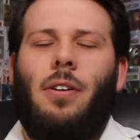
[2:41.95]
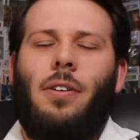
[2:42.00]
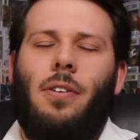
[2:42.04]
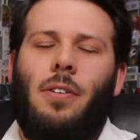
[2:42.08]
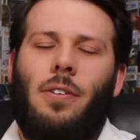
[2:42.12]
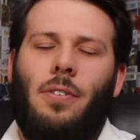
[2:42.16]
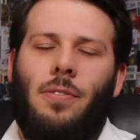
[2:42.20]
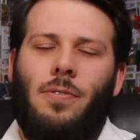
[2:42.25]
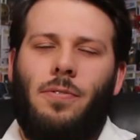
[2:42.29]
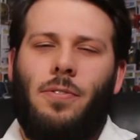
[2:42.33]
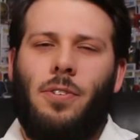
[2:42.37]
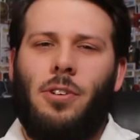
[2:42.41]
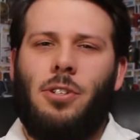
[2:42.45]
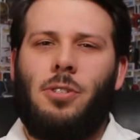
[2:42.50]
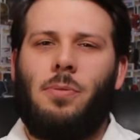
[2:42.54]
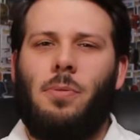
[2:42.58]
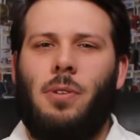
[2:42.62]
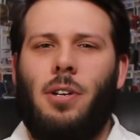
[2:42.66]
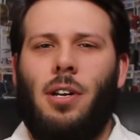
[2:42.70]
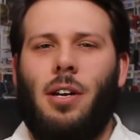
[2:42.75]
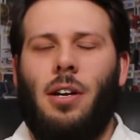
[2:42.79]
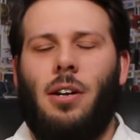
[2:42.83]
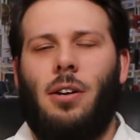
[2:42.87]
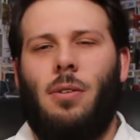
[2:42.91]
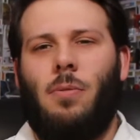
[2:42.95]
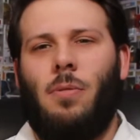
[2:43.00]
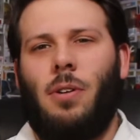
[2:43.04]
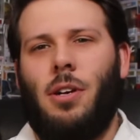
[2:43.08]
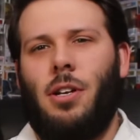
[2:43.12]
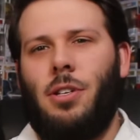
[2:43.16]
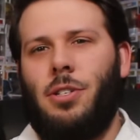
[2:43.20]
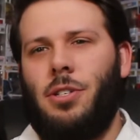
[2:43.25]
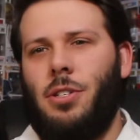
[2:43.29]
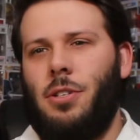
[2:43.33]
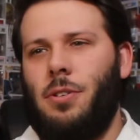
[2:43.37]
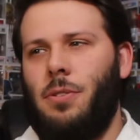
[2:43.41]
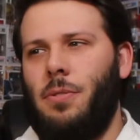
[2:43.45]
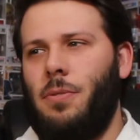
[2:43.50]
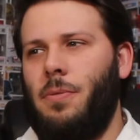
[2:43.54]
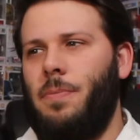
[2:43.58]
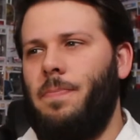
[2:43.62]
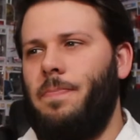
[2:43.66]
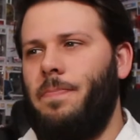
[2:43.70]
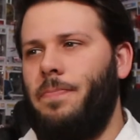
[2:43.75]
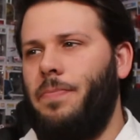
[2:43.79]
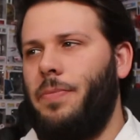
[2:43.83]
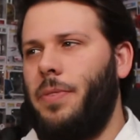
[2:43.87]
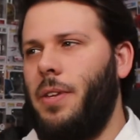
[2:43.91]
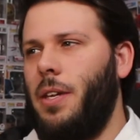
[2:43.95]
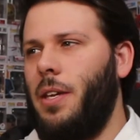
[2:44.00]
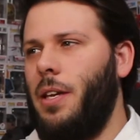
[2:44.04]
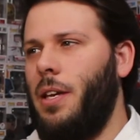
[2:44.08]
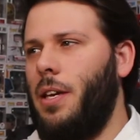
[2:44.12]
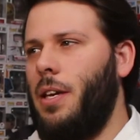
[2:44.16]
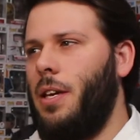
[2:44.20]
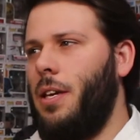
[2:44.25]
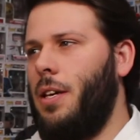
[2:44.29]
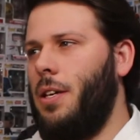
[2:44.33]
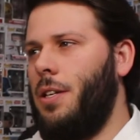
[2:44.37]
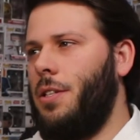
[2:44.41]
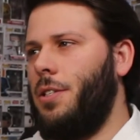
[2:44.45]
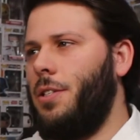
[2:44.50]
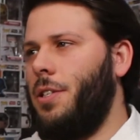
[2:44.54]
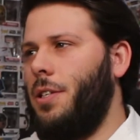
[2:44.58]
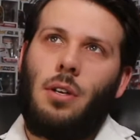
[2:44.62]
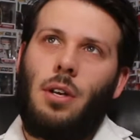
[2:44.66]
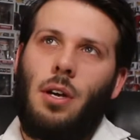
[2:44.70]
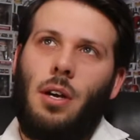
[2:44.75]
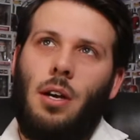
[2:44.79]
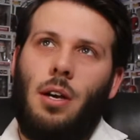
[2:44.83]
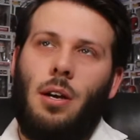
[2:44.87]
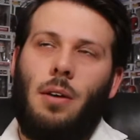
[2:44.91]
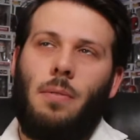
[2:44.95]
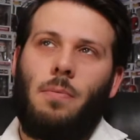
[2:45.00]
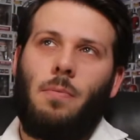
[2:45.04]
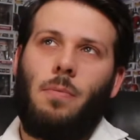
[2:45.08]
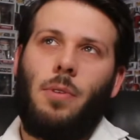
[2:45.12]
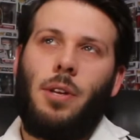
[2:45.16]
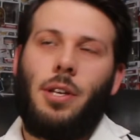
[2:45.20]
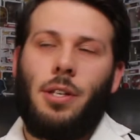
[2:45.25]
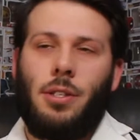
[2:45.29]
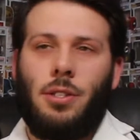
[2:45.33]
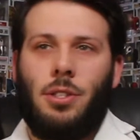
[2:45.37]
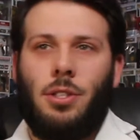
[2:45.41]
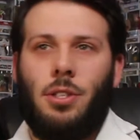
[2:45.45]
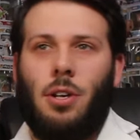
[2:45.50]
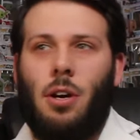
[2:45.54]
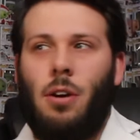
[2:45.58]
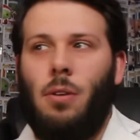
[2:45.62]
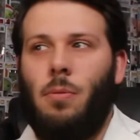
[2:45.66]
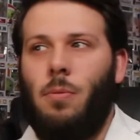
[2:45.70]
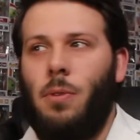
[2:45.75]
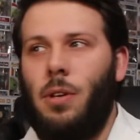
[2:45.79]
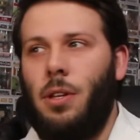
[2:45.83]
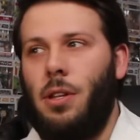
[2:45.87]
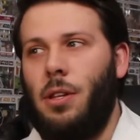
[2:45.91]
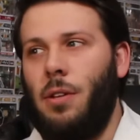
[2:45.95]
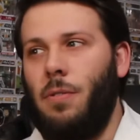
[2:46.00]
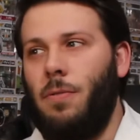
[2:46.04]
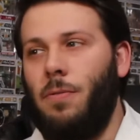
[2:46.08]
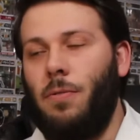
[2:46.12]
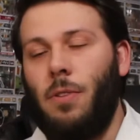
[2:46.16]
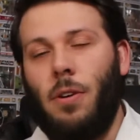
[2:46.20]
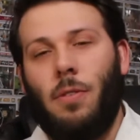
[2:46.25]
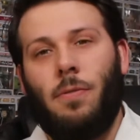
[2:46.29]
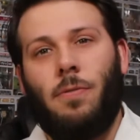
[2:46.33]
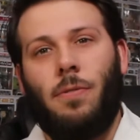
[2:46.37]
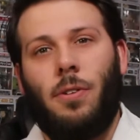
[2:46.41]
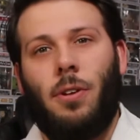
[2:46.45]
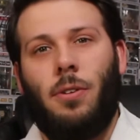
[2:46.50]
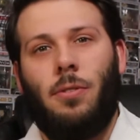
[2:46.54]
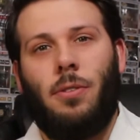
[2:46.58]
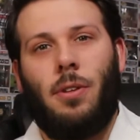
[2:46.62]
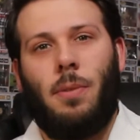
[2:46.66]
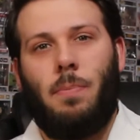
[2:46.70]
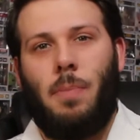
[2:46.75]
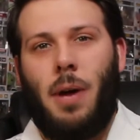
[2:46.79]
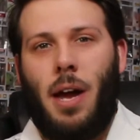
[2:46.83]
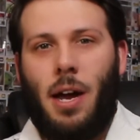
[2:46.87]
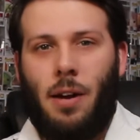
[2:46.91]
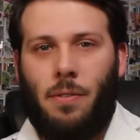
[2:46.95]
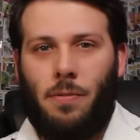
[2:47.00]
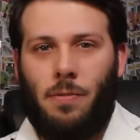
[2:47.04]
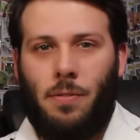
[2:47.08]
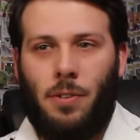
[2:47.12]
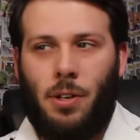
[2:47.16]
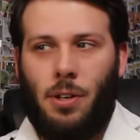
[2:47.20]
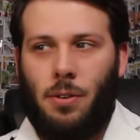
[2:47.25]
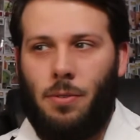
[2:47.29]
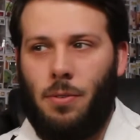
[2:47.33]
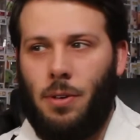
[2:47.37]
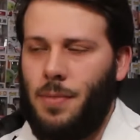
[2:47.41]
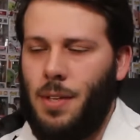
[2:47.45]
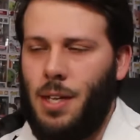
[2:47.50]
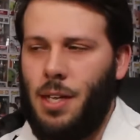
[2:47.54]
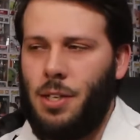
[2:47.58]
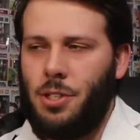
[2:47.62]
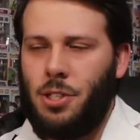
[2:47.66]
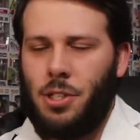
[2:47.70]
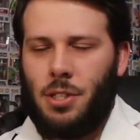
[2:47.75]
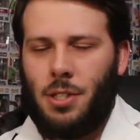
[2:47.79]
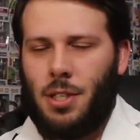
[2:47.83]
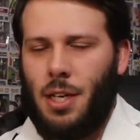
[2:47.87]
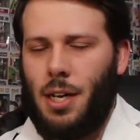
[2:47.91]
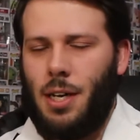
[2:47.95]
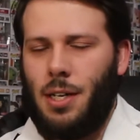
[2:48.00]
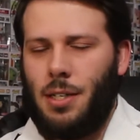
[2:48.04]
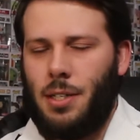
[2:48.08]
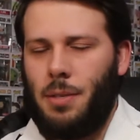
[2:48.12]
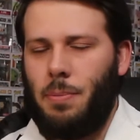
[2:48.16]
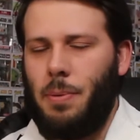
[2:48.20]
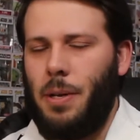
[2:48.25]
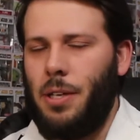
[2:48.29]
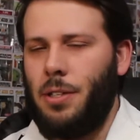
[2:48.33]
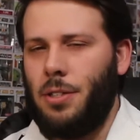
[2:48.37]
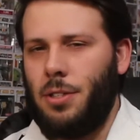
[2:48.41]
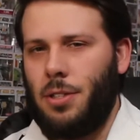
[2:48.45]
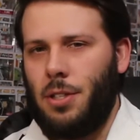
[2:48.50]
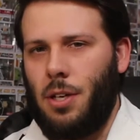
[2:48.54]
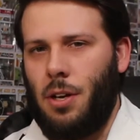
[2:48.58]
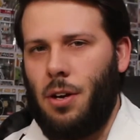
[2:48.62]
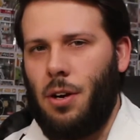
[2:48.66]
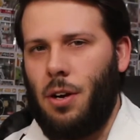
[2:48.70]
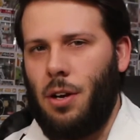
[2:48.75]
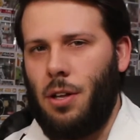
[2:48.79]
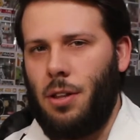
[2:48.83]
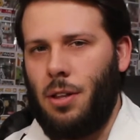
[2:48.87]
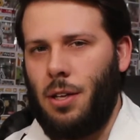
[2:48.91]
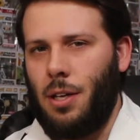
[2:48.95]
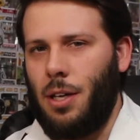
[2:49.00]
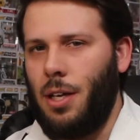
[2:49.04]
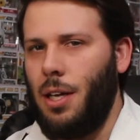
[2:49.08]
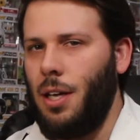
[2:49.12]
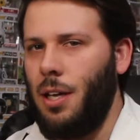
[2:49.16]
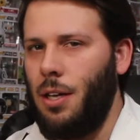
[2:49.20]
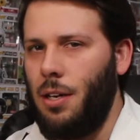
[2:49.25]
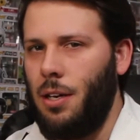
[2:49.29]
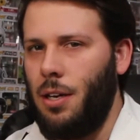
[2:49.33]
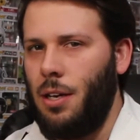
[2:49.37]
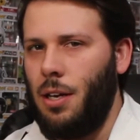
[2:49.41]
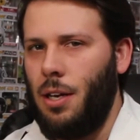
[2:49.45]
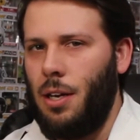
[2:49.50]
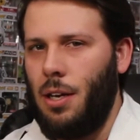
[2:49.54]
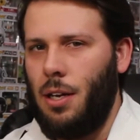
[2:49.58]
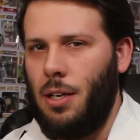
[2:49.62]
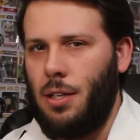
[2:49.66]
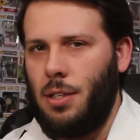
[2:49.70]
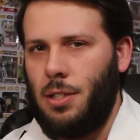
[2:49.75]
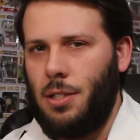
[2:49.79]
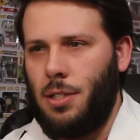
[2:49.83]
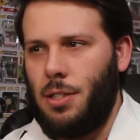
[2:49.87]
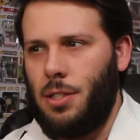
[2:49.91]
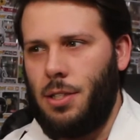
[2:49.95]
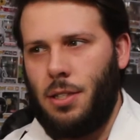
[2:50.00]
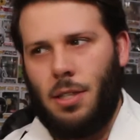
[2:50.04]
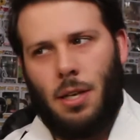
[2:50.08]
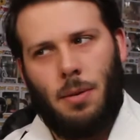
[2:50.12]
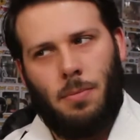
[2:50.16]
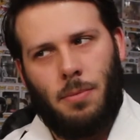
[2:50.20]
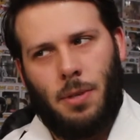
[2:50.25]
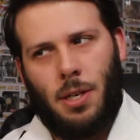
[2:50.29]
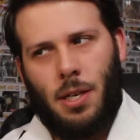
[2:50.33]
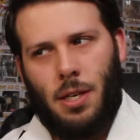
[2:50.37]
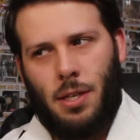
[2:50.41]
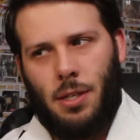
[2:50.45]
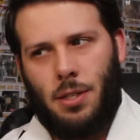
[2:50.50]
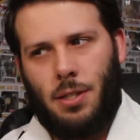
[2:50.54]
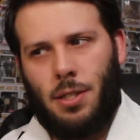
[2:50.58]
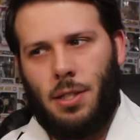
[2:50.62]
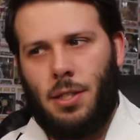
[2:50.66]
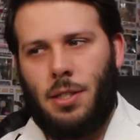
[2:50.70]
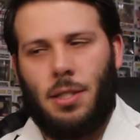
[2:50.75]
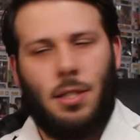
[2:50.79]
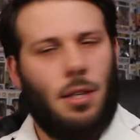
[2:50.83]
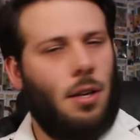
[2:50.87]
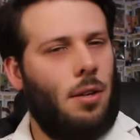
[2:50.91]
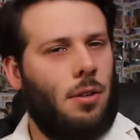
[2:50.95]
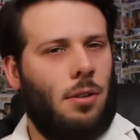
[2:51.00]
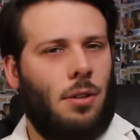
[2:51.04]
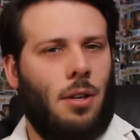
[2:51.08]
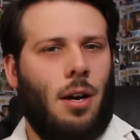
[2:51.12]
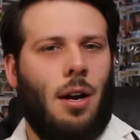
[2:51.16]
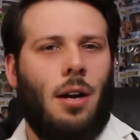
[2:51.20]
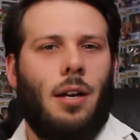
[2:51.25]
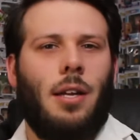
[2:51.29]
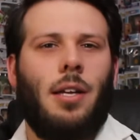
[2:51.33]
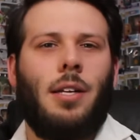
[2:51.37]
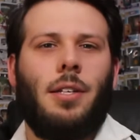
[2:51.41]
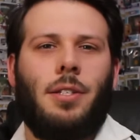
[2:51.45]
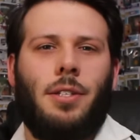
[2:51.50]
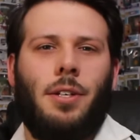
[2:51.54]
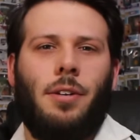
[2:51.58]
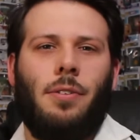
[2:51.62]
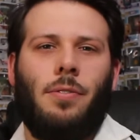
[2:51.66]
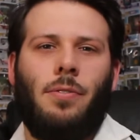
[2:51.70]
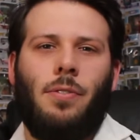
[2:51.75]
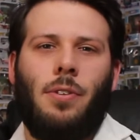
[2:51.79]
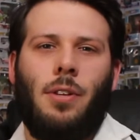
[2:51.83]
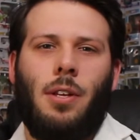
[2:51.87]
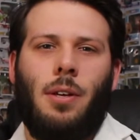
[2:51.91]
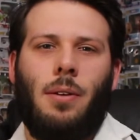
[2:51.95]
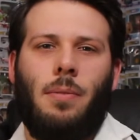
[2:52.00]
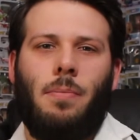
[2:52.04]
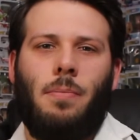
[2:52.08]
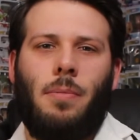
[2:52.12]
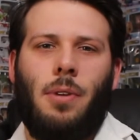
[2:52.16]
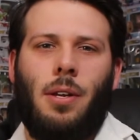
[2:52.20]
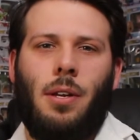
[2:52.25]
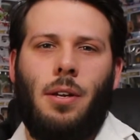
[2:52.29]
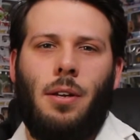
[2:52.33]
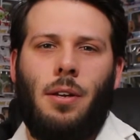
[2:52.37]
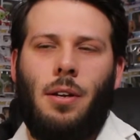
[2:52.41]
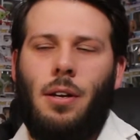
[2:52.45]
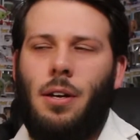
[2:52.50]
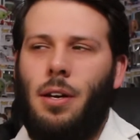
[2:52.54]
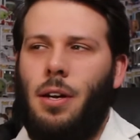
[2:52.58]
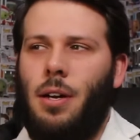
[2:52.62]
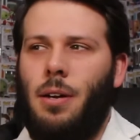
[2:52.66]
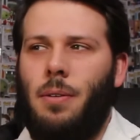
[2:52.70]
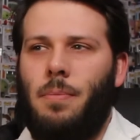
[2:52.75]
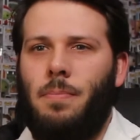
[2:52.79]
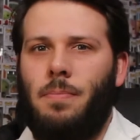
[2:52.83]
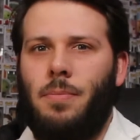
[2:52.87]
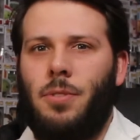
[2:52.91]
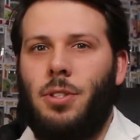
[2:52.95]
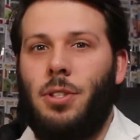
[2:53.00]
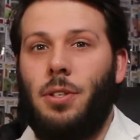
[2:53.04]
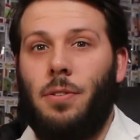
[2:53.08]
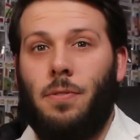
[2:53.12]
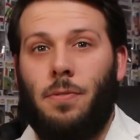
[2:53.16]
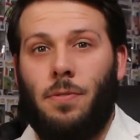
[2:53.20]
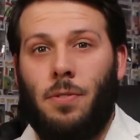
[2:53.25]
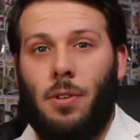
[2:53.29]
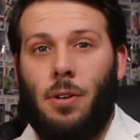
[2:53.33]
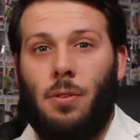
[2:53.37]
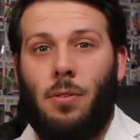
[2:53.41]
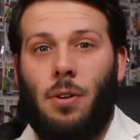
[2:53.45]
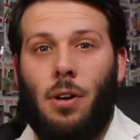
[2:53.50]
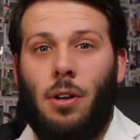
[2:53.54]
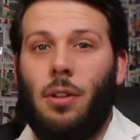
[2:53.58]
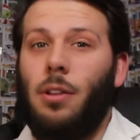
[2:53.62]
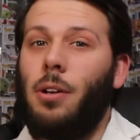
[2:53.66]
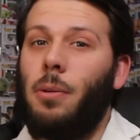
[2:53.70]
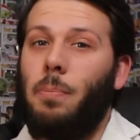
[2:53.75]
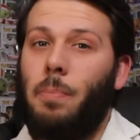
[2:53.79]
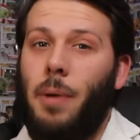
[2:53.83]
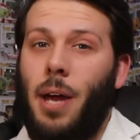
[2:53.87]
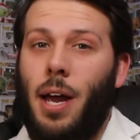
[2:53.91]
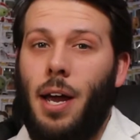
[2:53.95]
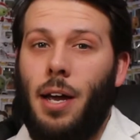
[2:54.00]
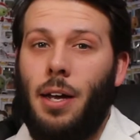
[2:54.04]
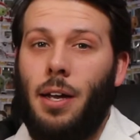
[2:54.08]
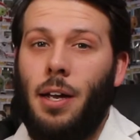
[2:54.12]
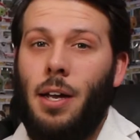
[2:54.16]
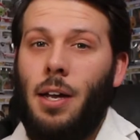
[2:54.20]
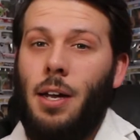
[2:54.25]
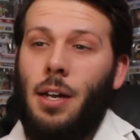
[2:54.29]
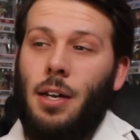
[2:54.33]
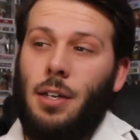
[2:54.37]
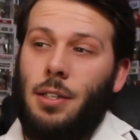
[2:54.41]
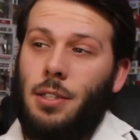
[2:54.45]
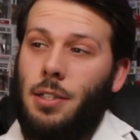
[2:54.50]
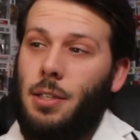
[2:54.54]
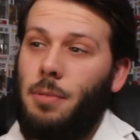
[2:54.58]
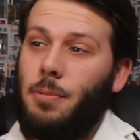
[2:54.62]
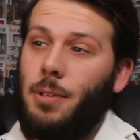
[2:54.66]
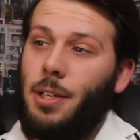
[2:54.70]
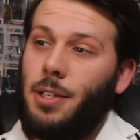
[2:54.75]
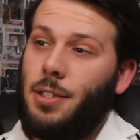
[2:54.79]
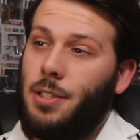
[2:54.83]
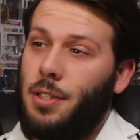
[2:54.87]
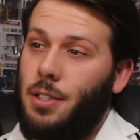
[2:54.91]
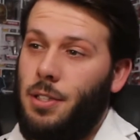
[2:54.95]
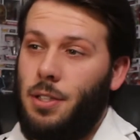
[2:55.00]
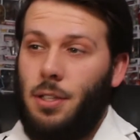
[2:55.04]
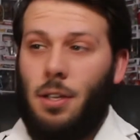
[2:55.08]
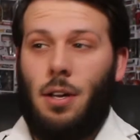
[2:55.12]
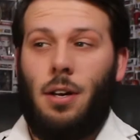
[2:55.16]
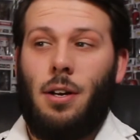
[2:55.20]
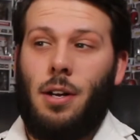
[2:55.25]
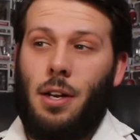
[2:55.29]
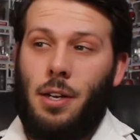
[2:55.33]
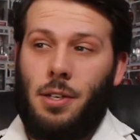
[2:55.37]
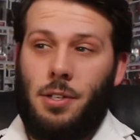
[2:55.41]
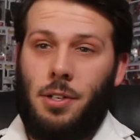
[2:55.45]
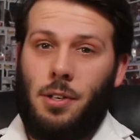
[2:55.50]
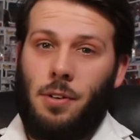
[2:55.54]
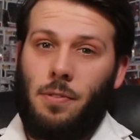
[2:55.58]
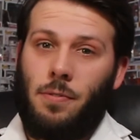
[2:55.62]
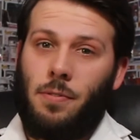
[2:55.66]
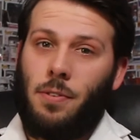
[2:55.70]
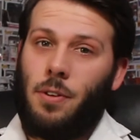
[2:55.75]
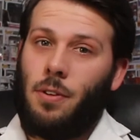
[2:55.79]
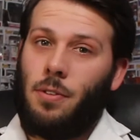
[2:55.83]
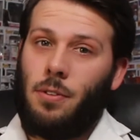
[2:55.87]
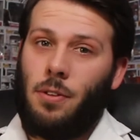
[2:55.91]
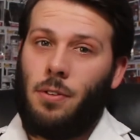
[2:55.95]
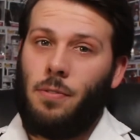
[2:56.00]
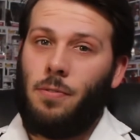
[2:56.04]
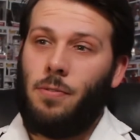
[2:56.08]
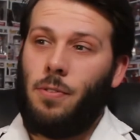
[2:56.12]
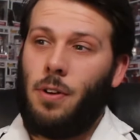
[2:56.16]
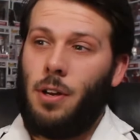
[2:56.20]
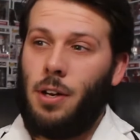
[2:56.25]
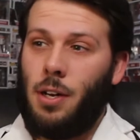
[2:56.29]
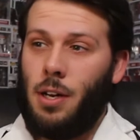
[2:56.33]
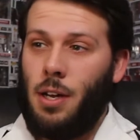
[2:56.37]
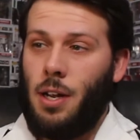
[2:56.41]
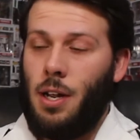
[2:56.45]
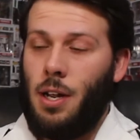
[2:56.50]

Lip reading: first, what you're going to want to do is we can start with the front float and the back float. It just kind of depends on the kid. Some kids, it's a lot easier for them to float on their back. Some kids, it's a lot easier to float on the front.